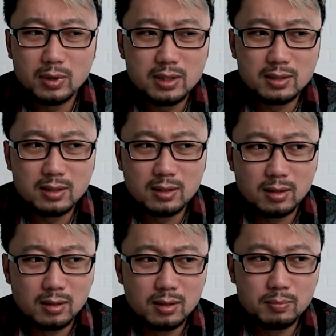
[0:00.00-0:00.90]
which is
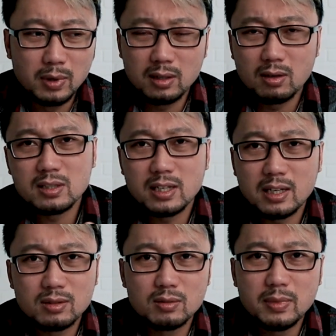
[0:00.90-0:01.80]
it makes
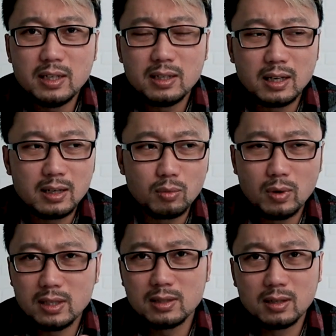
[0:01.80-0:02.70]
nonsense to me and
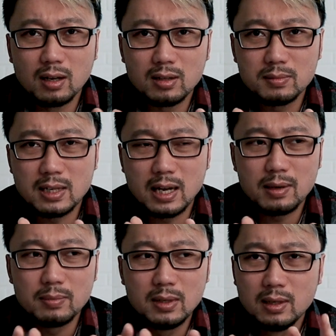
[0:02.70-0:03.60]
wasting a lot of
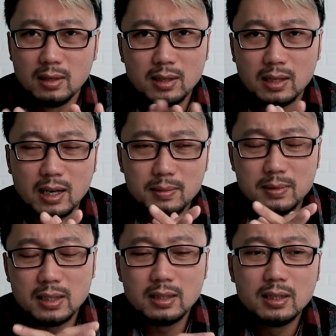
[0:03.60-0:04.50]
time kind
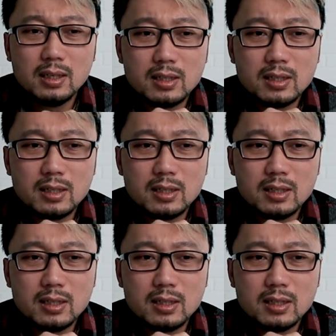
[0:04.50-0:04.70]
of thing.